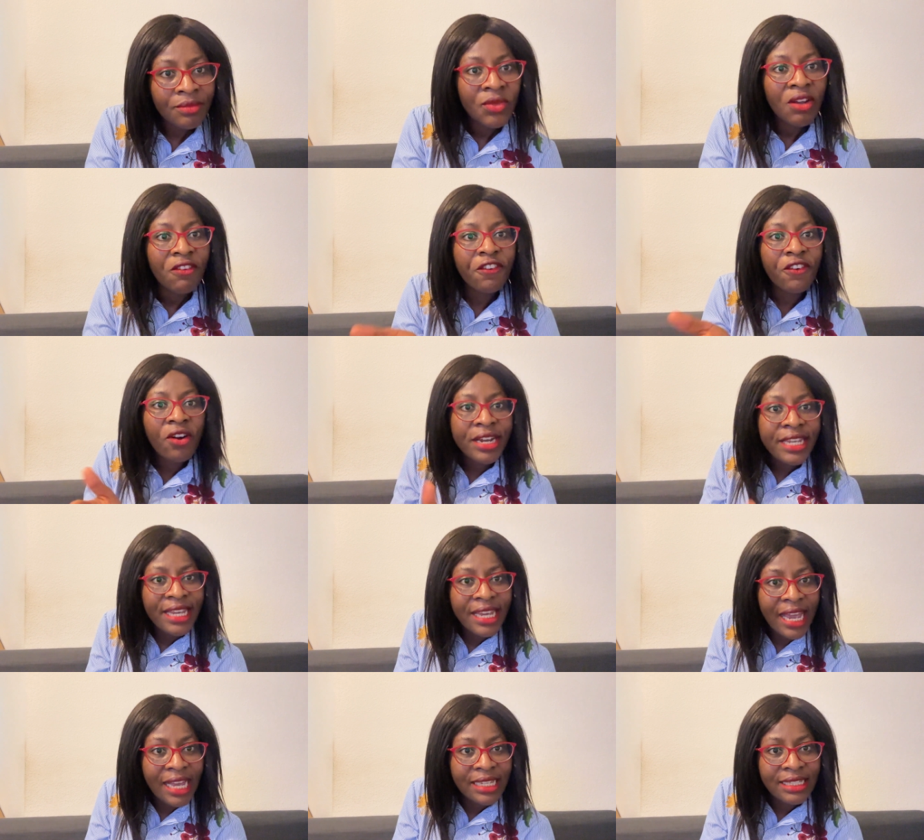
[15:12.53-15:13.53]
4
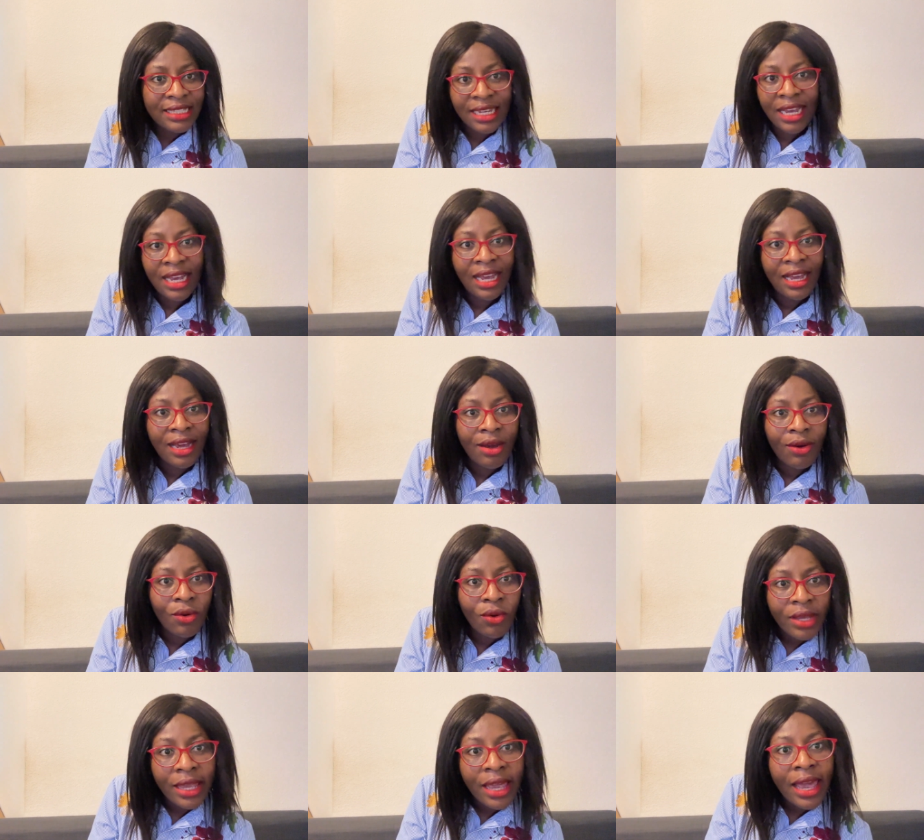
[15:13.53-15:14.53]
years.
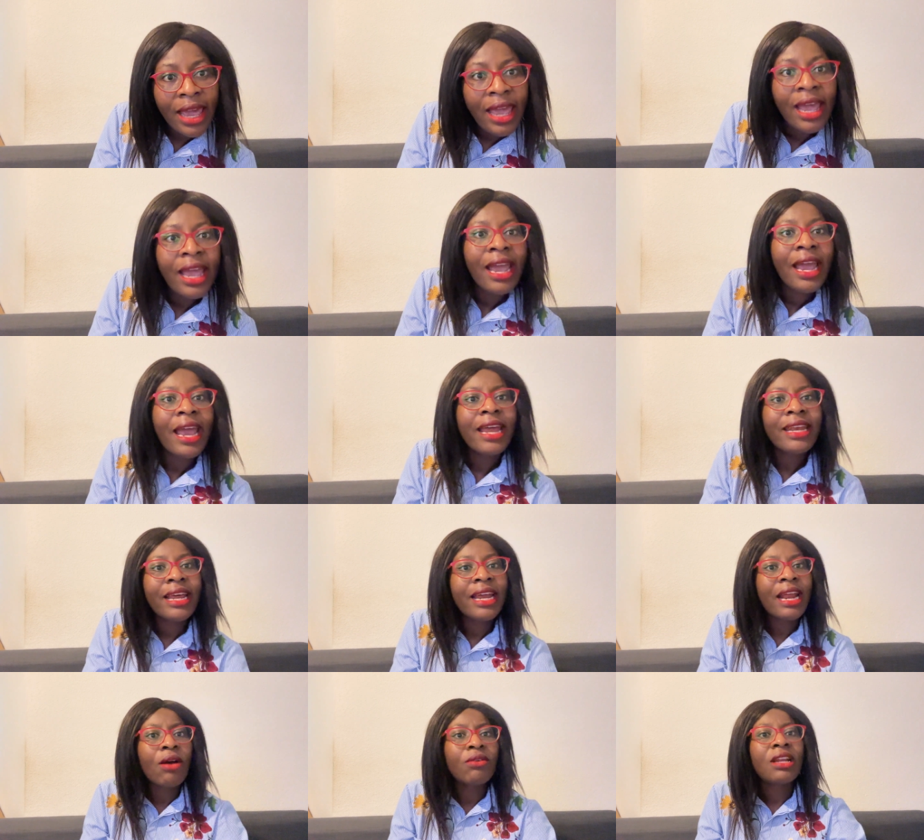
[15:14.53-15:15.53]
Okay? And
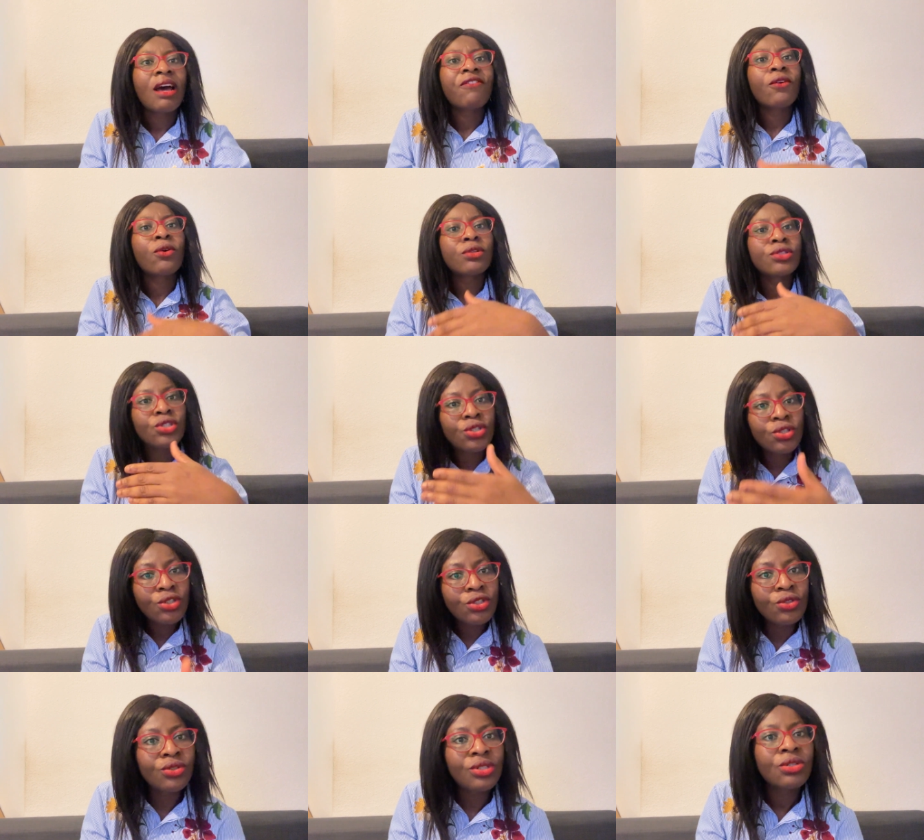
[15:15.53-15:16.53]
then I would have
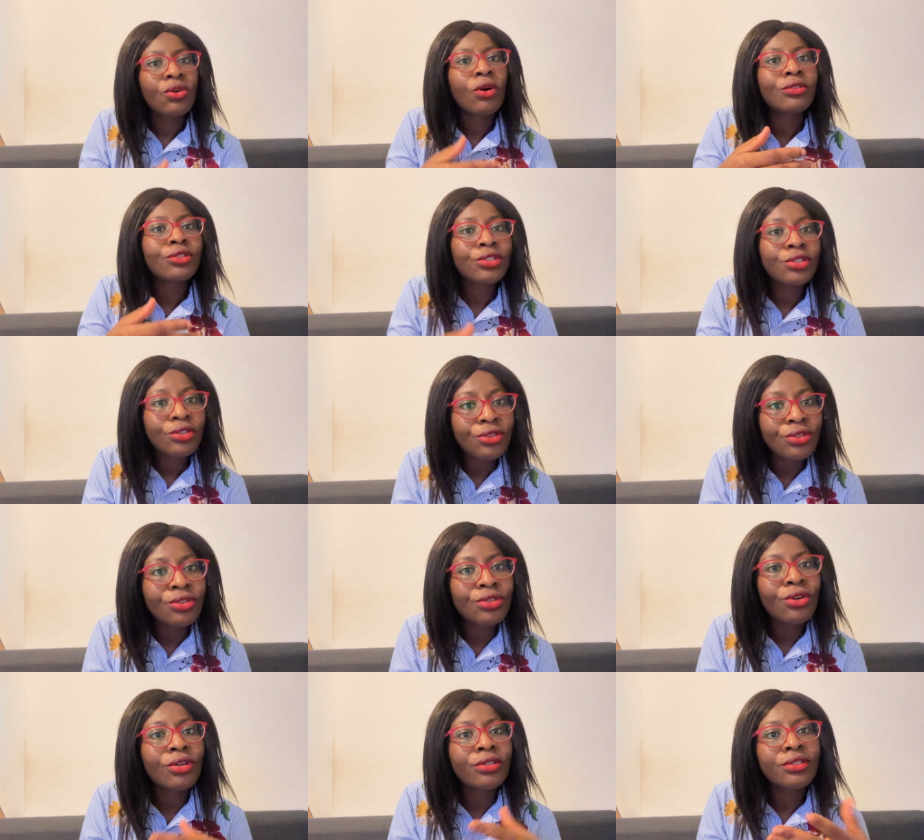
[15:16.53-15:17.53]
continued.
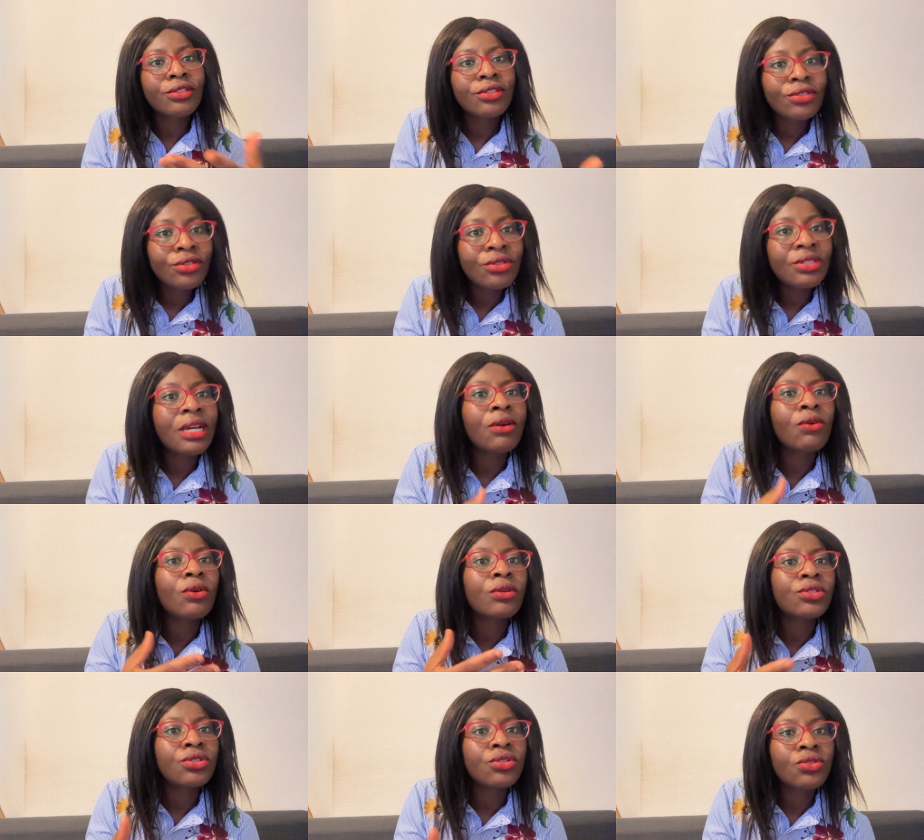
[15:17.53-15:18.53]

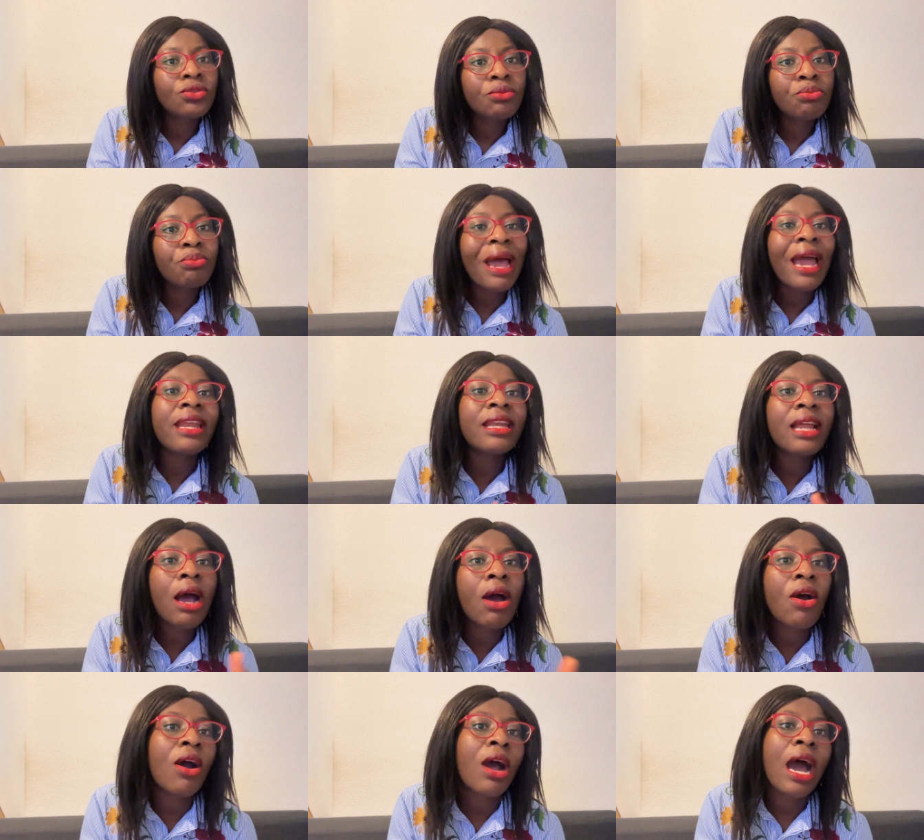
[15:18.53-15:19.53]
By
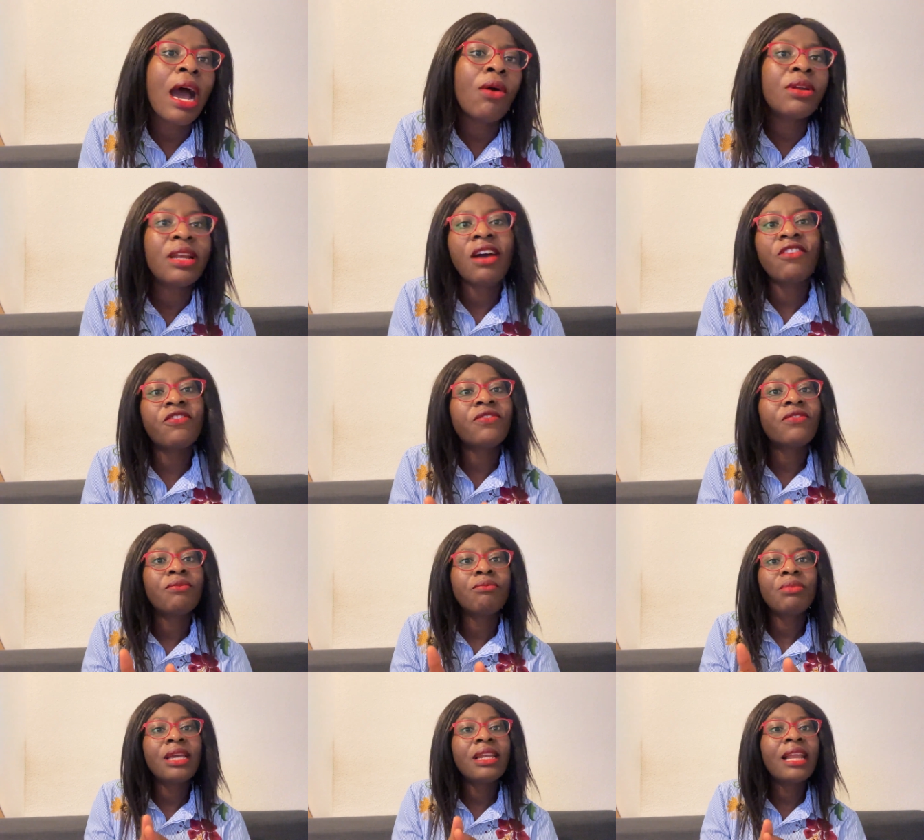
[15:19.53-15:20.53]
now, I would have
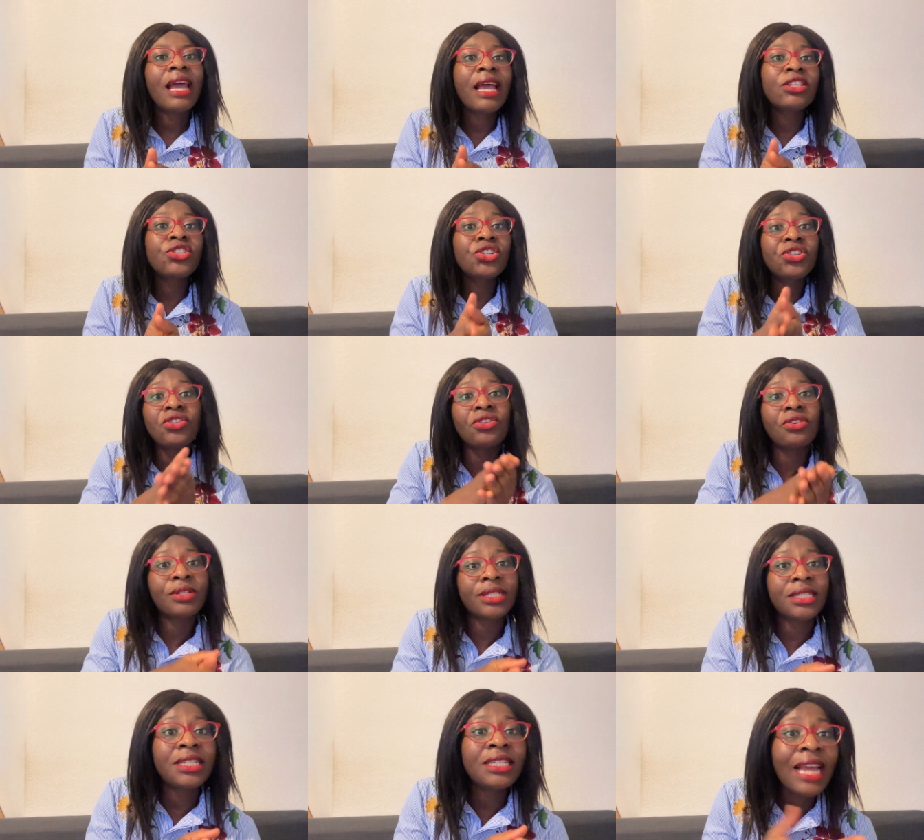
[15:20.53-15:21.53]
been a
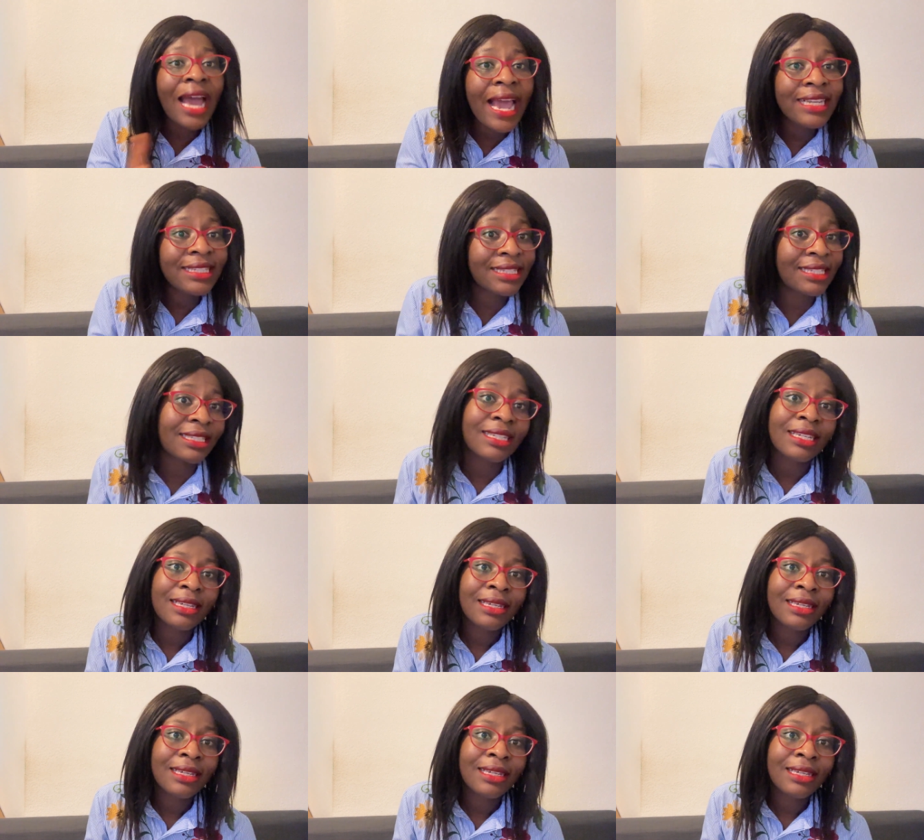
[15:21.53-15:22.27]
genius in IT.